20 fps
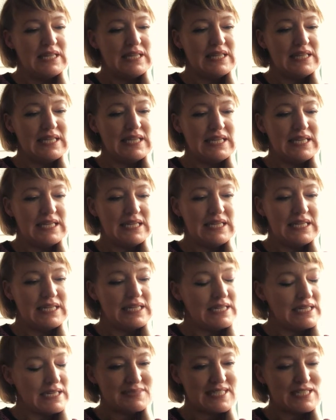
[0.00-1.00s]
the
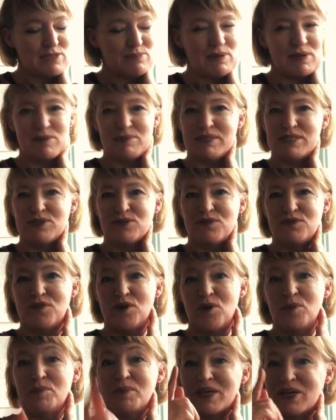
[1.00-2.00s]
experimental
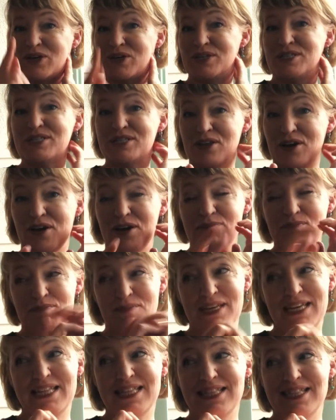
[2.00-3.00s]
film, because
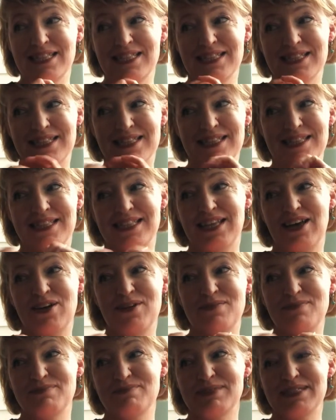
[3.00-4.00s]
I'm
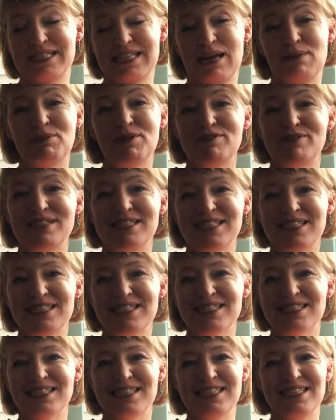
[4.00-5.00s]
start my
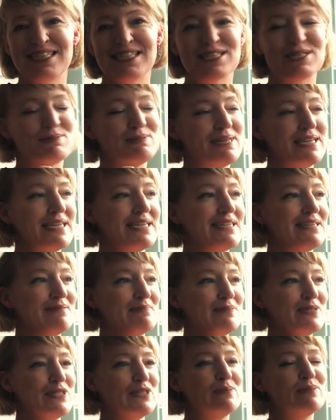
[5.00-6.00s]
residency next week and
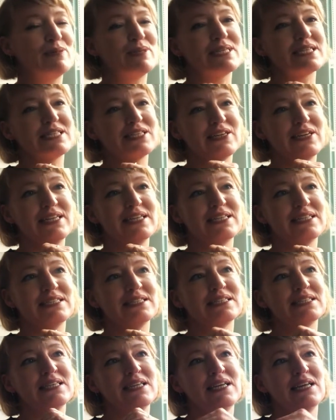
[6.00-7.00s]
I'm super excited.
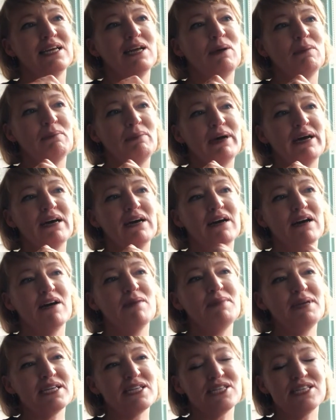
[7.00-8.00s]
But I
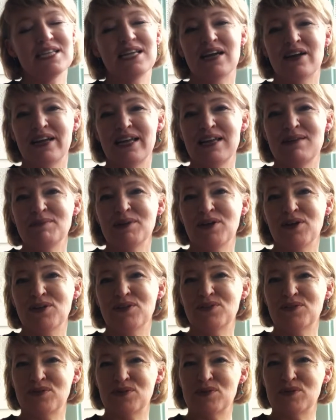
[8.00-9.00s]
am
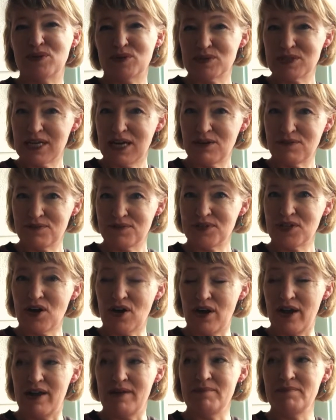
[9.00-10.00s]
going through a real tough
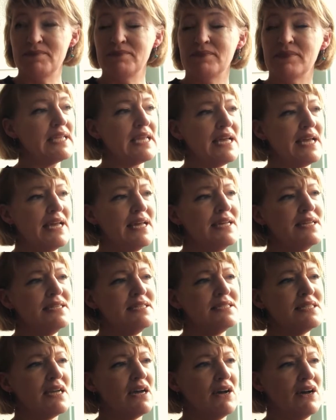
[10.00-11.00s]
time,
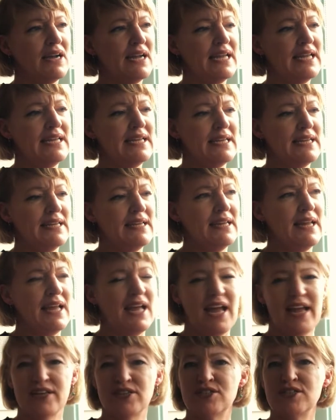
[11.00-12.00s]
and I
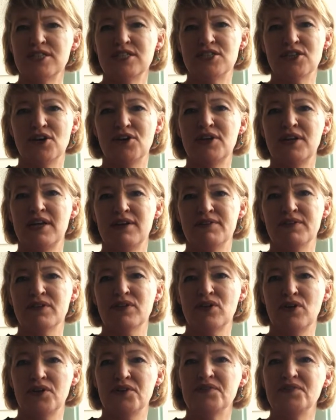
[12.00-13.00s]
actually don't have a
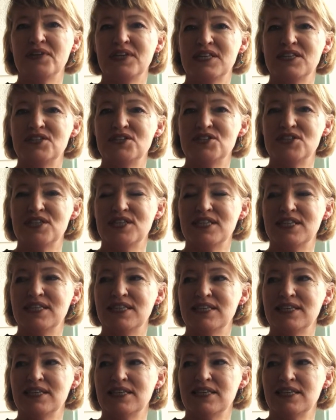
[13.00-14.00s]
lot of
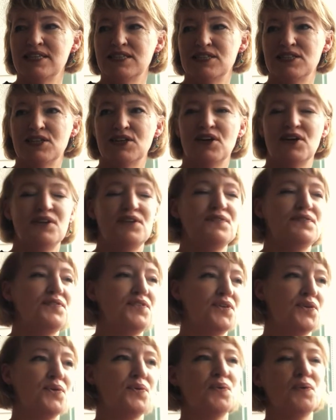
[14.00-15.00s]
energy to kind of
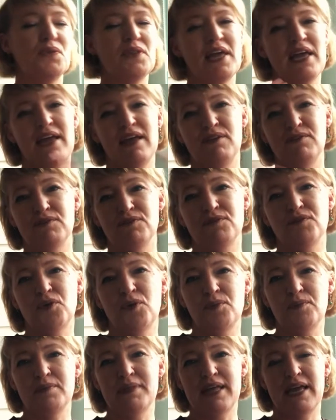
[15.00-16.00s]
do all that and
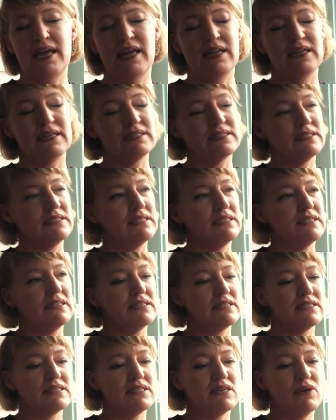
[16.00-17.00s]
film that.
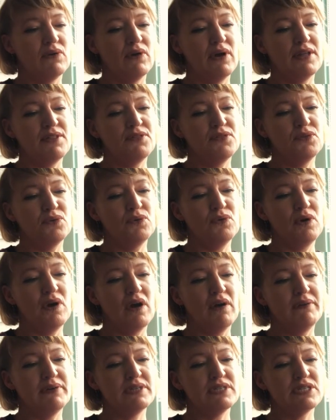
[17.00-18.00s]
So I thought
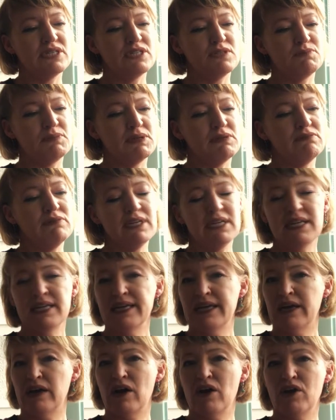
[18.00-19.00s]
I would just be
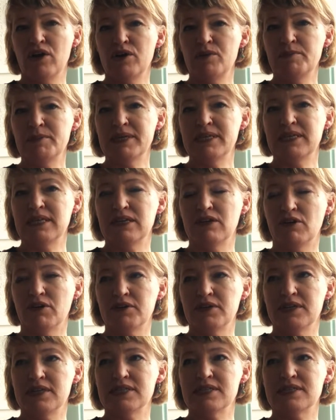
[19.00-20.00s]
really open and
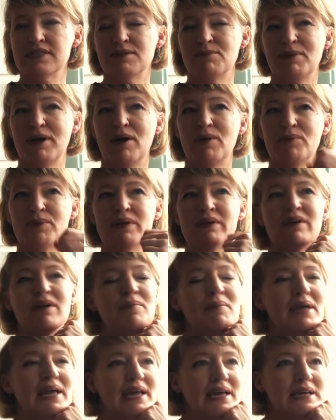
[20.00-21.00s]
honest about where
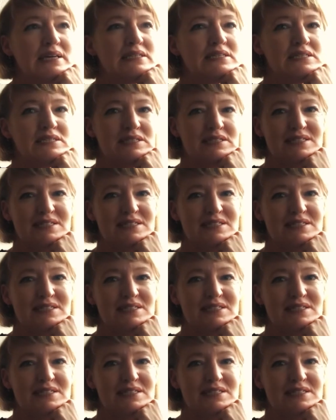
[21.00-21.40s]
I'm at